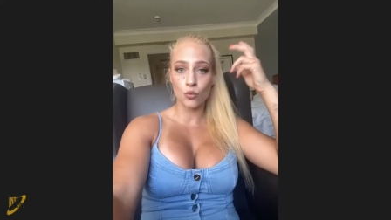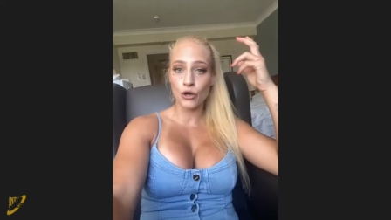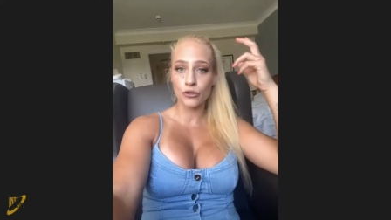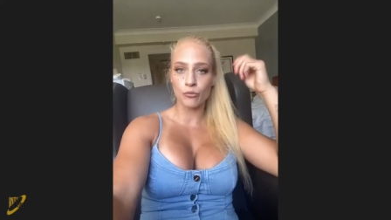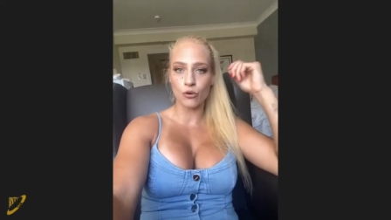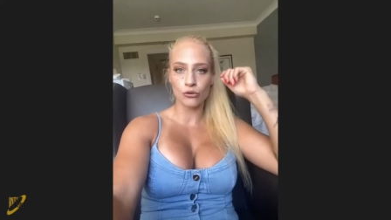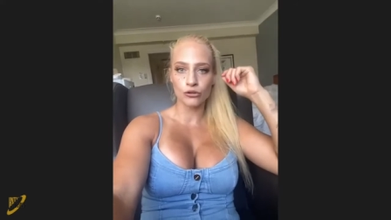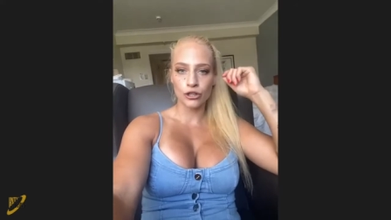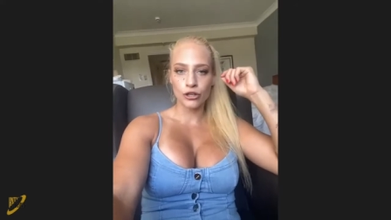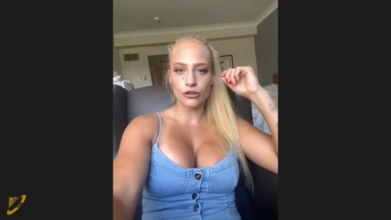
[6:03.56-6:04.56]
worth more,
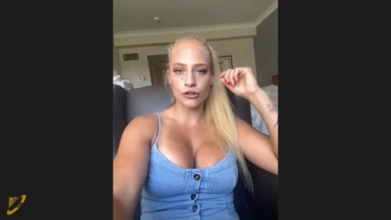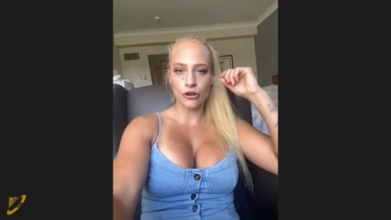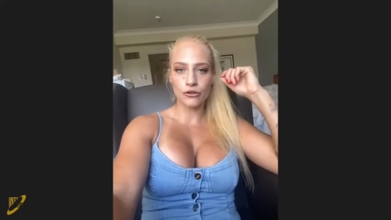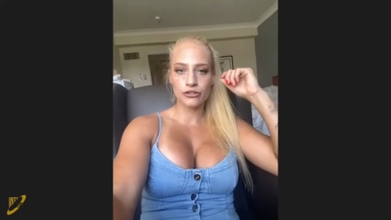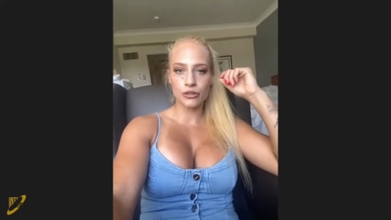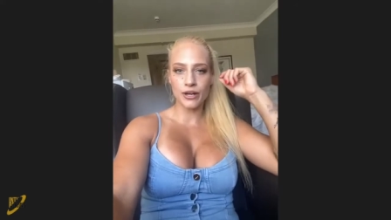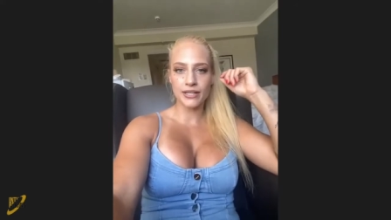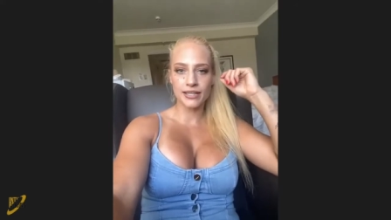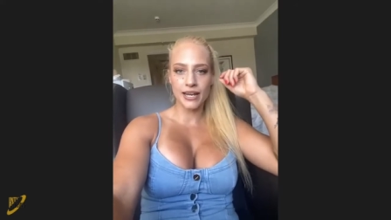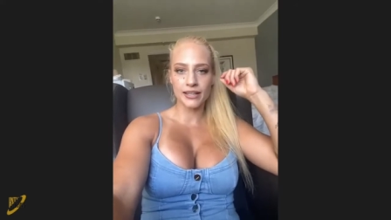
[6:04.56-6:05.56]
you know. So I'd
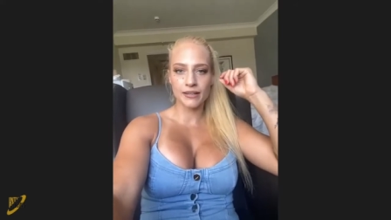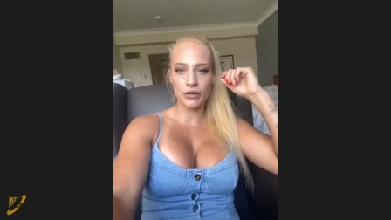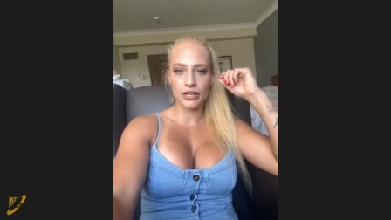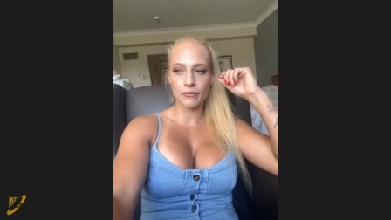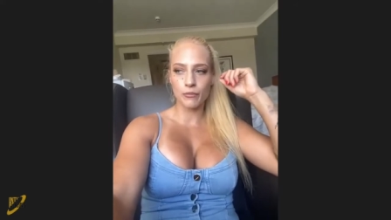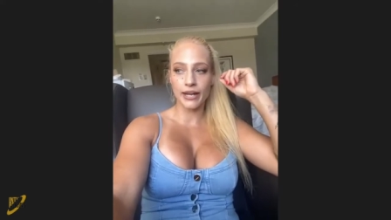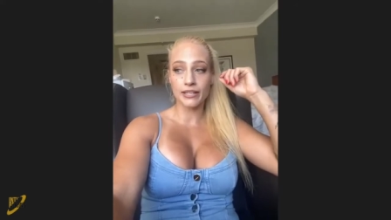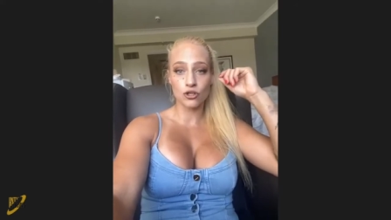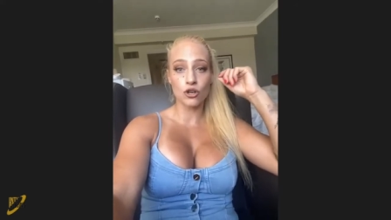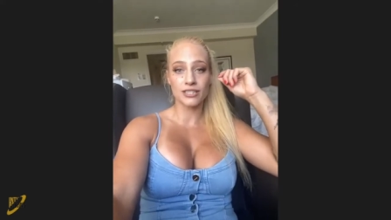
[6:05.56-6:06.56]
say that my
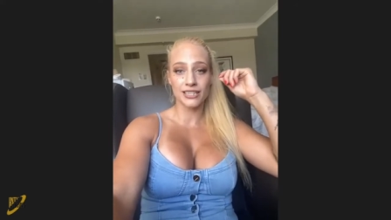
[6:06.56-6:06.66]
stocks,